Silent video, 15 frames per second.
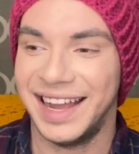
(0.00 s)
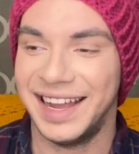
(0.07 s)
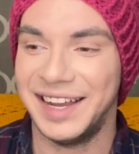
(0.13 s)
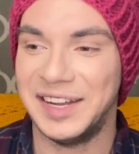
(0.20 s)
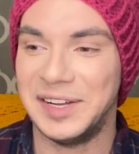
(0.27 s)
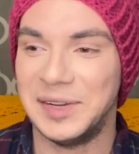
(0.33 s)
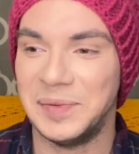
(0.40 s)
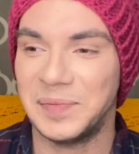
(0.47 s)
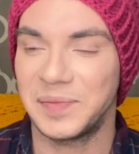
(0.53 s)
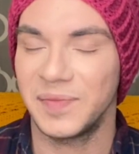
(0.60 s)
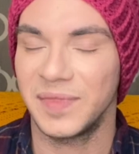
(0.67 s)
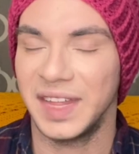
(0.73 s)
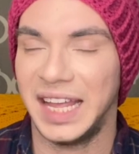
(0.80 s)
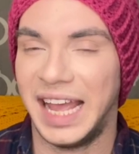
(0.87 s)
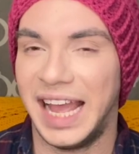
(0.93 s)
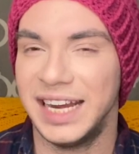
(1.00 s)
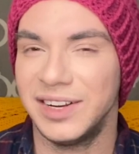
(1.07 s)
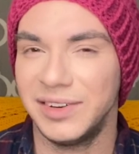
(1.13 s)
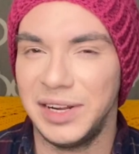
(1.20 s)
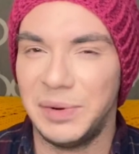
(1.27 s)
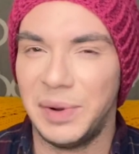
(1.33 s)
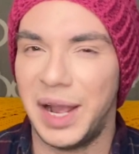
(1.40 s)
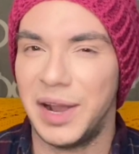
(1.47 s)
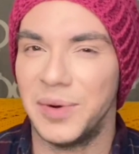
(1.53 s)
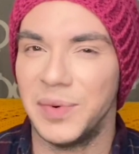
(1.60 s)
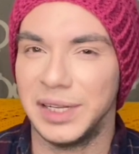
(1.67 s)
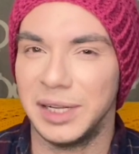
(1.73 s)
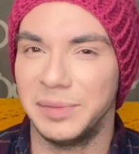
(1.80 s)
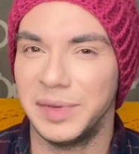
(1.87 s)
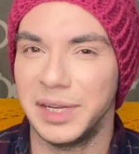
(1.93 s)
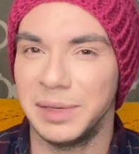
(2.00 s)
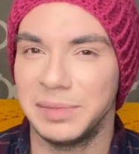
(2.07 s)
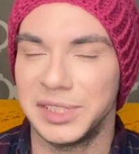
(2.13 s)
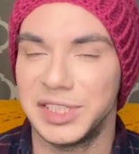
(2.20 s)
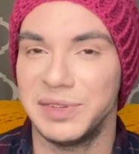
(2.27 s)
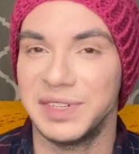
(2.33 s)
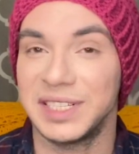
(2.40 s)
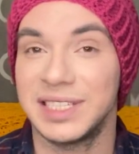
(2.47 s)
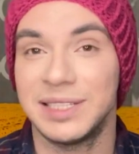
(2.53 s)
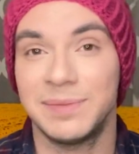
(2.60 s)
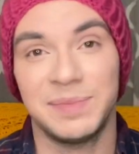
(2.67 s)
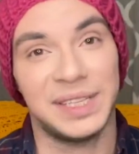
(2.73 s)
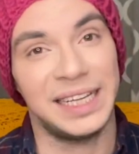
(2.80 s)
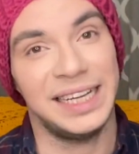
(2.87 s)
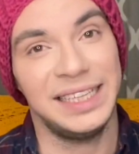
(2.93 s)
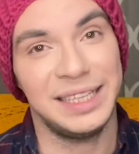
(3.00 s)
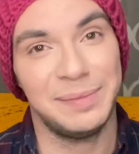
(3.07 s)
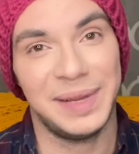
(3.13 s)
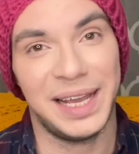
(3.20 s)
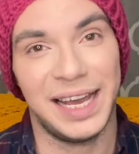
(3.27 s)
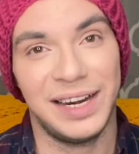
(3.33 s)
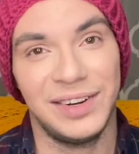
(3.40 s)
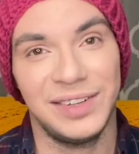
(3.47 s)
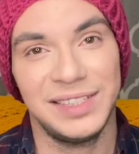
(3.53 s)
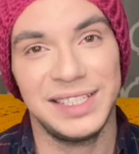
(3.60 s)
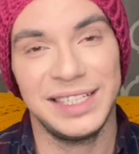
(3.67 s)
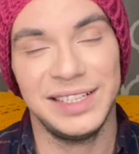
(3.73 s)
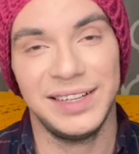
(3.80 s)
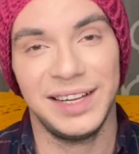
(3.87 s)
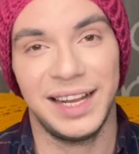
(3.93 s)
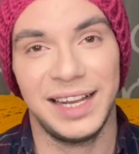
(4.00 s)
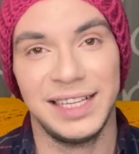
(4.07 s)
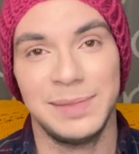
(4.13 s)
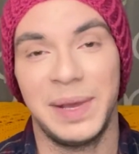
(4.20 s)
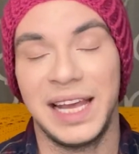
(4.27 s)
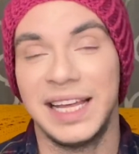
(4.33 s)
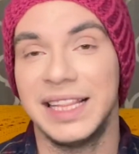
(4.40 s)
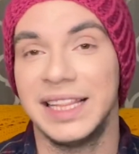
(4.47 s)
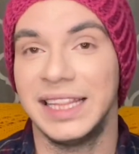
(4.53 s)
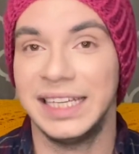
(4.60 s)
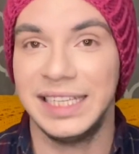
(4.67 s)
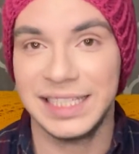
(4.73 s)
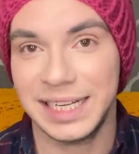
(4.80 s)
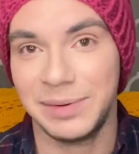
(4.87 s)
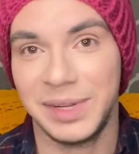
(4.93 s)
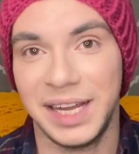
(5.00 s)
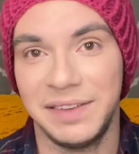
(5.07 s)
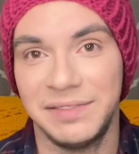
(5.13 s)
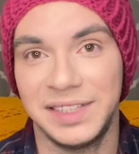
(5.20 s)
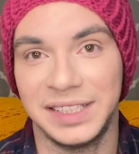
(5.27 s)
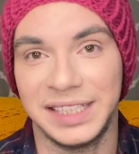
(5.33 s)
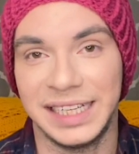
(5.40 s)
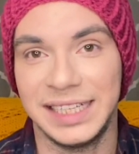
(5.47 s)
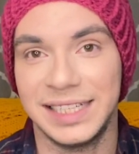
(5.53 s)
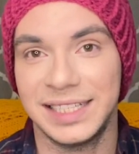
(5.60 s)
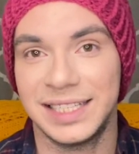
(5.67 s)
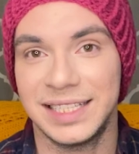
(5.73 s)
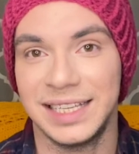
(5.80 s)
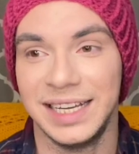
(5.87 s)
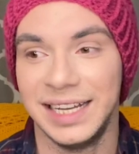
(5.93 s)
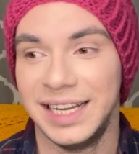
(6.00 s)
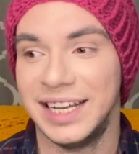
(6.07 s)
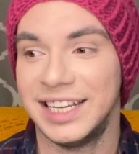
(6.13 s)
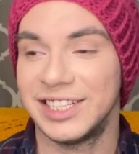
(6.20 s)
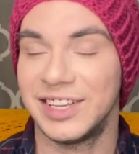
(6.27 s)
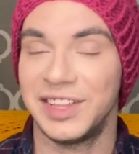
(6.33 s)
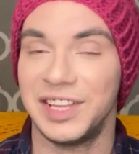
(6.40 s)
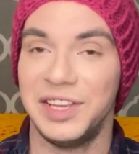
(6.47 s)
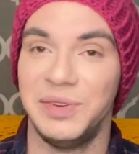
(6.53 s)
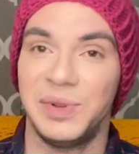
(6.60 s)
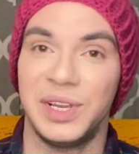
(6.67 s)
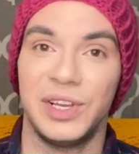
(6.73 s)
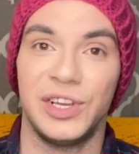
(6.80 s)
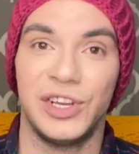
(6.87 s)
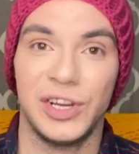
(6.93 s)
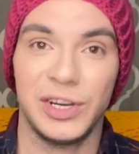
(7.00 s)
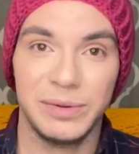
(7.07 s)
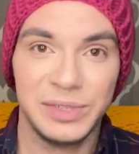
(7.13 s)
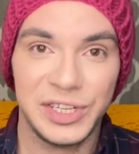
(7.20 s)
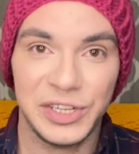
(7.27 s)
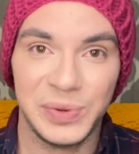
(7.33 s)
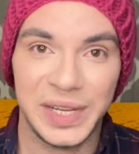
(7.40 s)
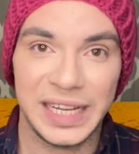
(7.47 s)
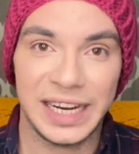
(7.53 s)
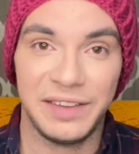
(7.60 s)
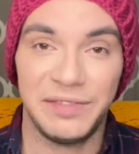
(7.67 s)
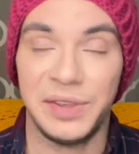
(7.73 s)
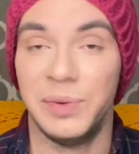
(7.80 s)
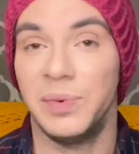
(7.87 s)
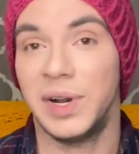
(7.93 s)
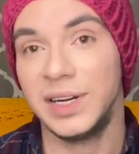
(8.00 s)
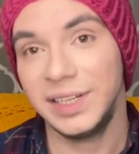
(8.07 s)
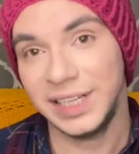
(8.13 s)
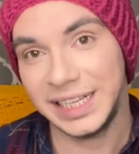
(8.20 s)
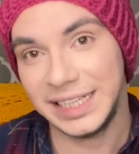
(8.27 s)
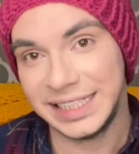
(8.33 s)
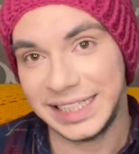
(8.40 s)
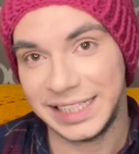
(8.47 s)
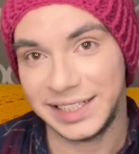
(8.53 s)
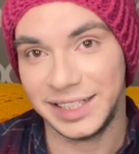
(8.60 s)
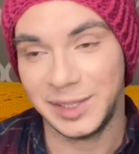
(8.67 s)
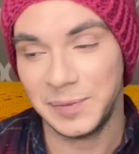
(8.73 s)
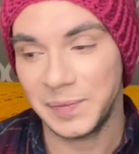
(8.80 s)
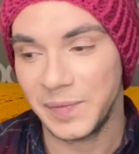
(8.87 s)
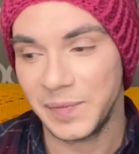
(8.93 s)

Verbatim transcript: um, I don't know how well I'll be able to explain the patterns to you guys, but at least I will have the links so that you can go to it if you are a knitter.